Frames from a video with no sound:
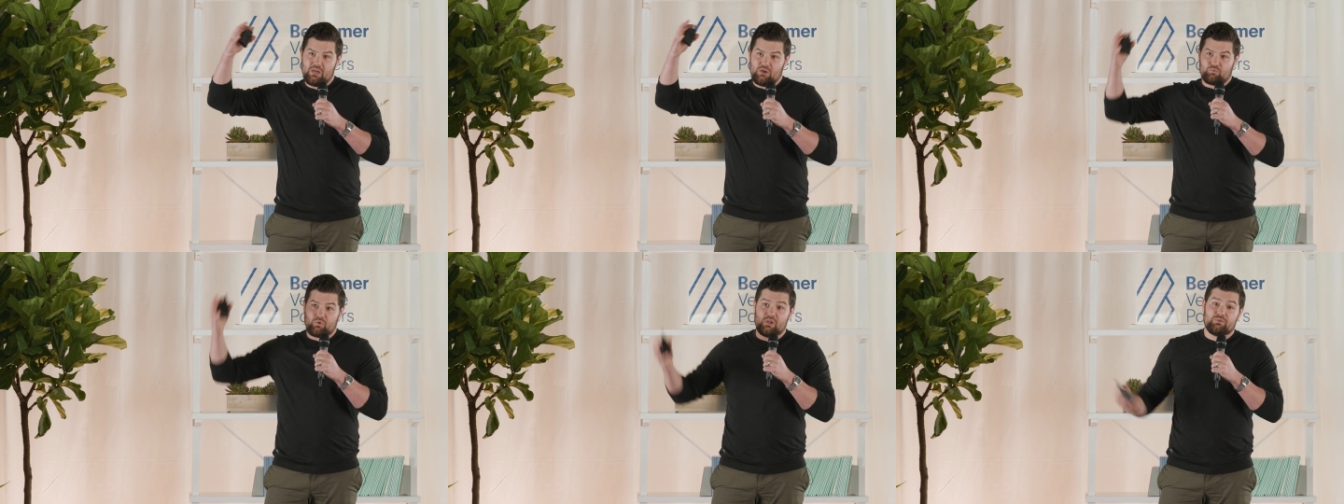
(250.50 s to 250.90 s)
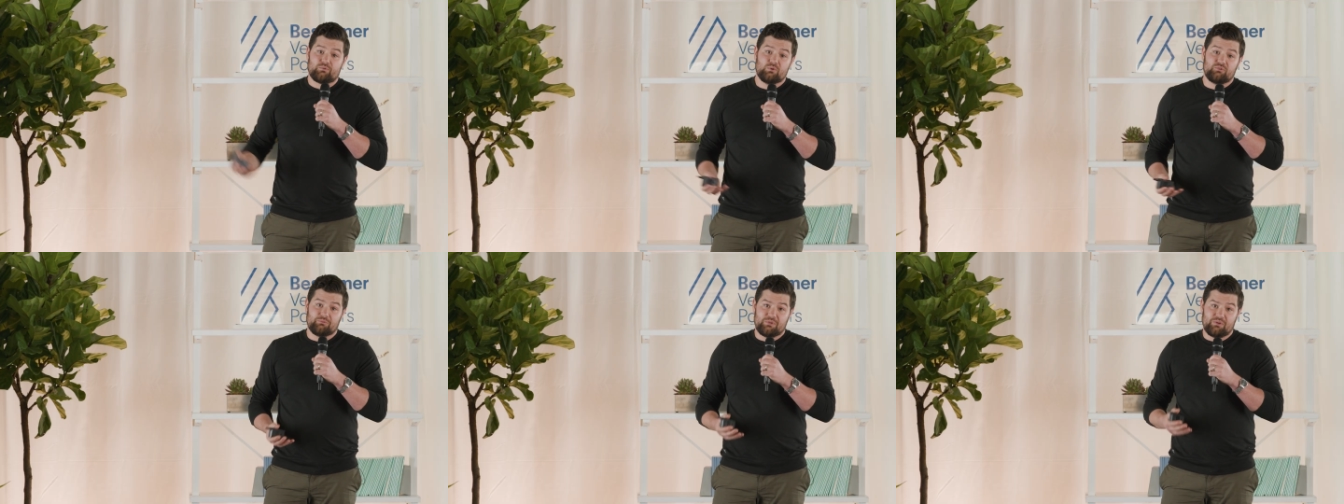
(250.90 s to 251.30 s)
run it
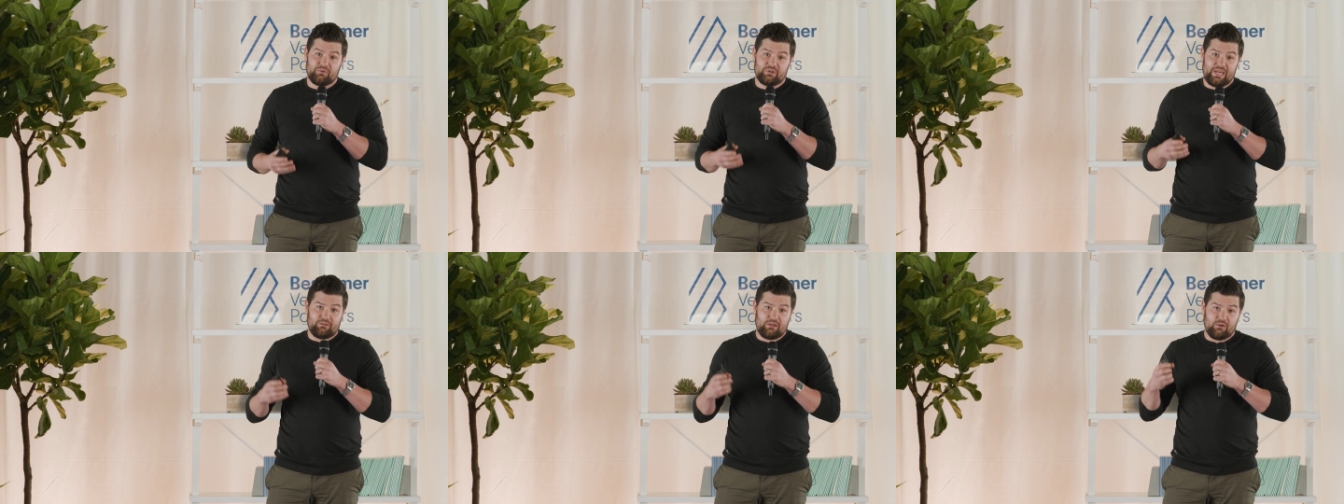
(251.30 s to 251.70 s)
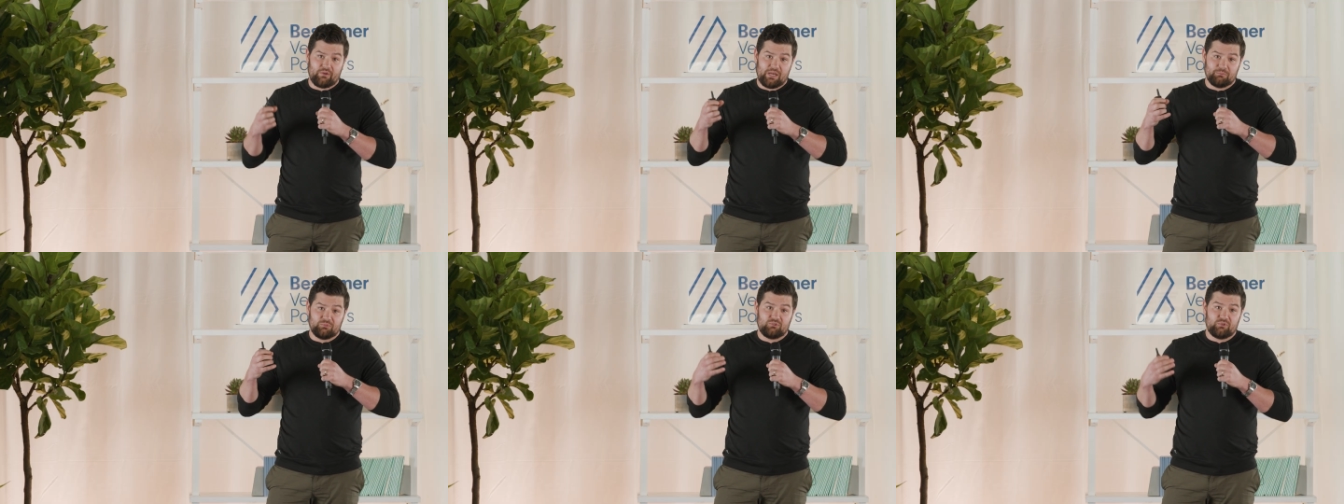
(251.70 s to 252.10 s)
through some different
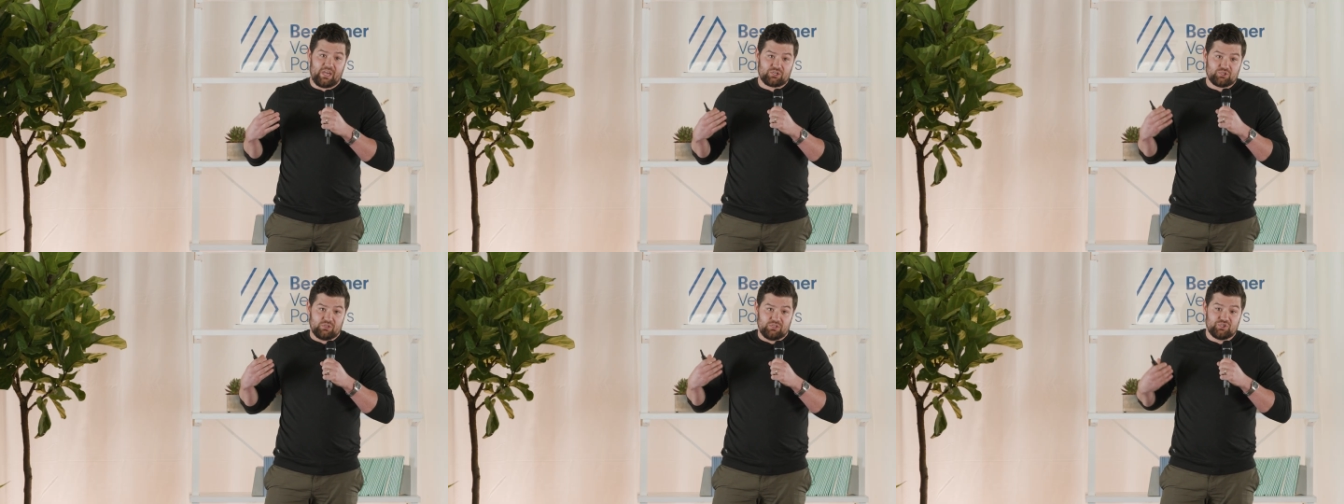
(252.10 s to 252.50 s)
LLMs to actually